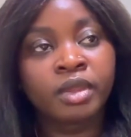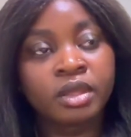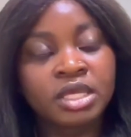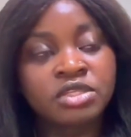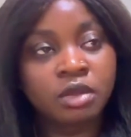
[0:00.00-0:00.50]

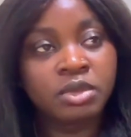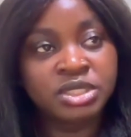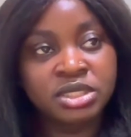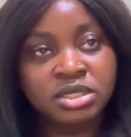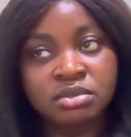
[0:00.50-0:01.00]
it's
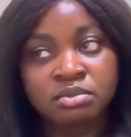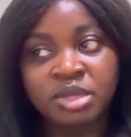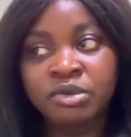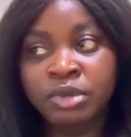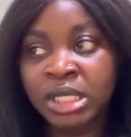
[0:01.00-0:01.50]
always
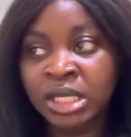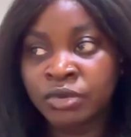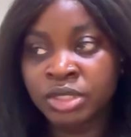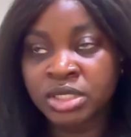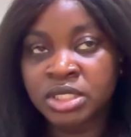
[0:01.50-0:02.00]
been really
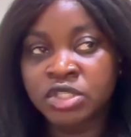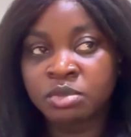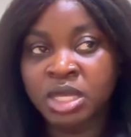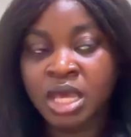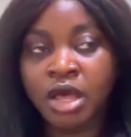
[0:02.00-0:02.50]
interesting to
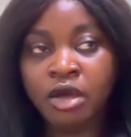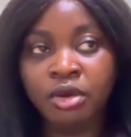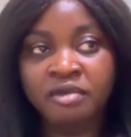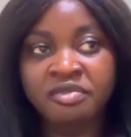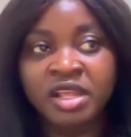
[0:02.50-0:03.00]
me how
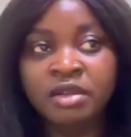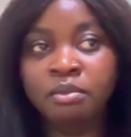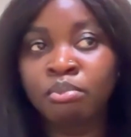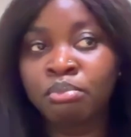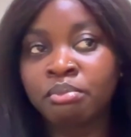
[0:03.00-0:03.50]
affiliate
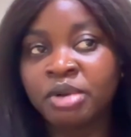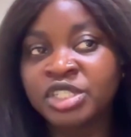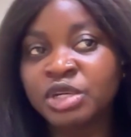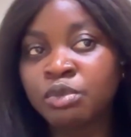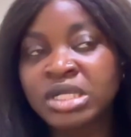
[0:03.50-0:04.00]

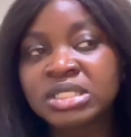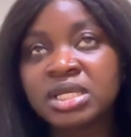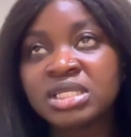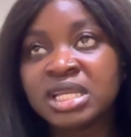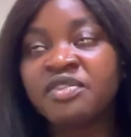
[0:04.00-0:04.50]
budget works
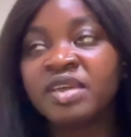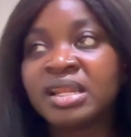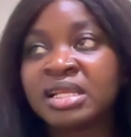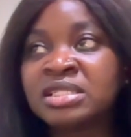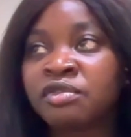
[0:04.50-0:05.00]

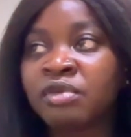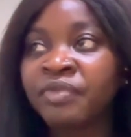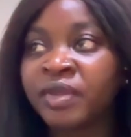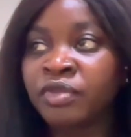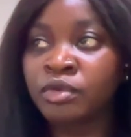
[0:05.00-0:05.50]
significantly
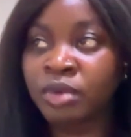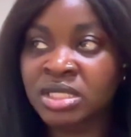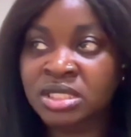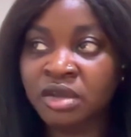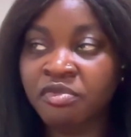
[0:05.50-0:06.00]
different than the
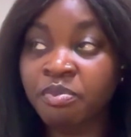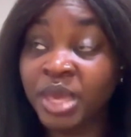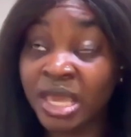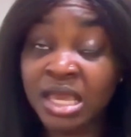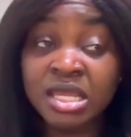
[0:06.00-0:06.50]
rest of
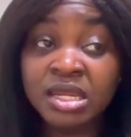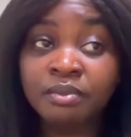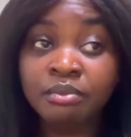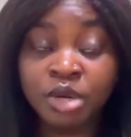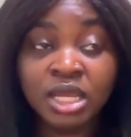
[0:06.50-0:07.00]
paid
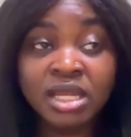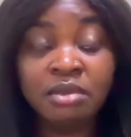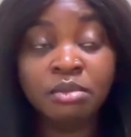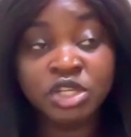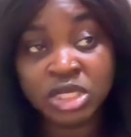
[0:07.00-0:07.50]

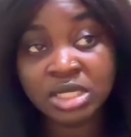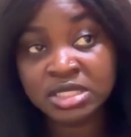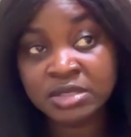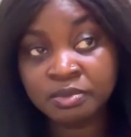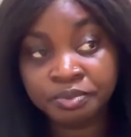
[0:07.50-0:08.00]
marketing budgets.
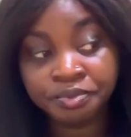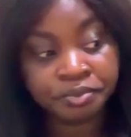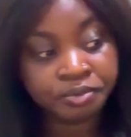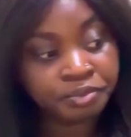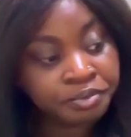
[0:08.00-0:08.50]
Mm-hmm.
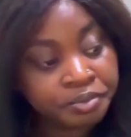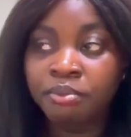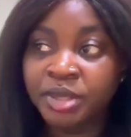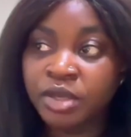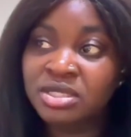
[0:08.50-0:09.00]

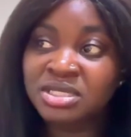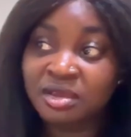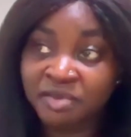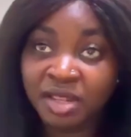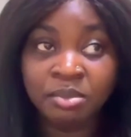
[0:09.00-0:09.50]
Because
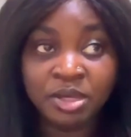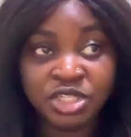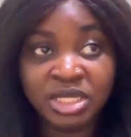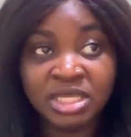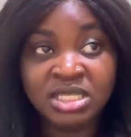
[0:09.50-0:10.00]
affiliate
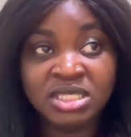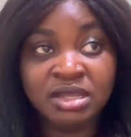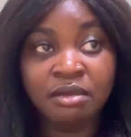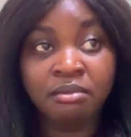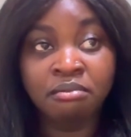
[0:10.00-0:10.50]
budget is
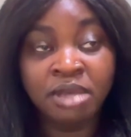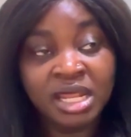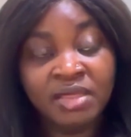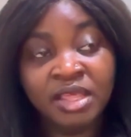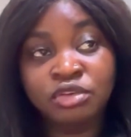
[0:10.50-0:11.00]

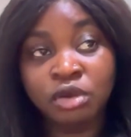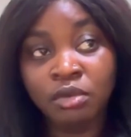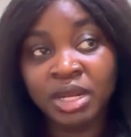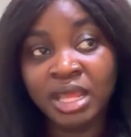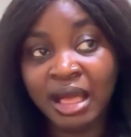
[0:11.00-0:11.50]
money that you
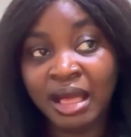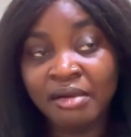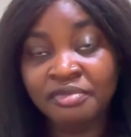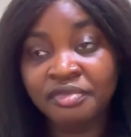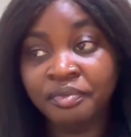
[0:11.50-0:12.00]
already
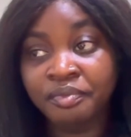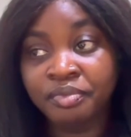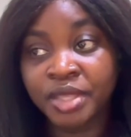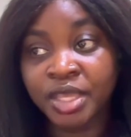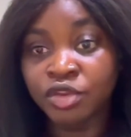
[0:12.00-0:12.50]
have
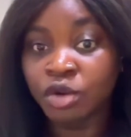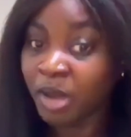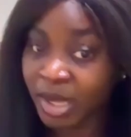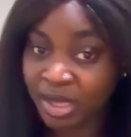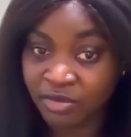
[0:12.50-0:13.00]
in your
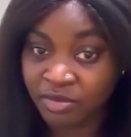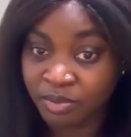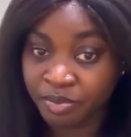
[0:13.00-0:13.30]
pocket.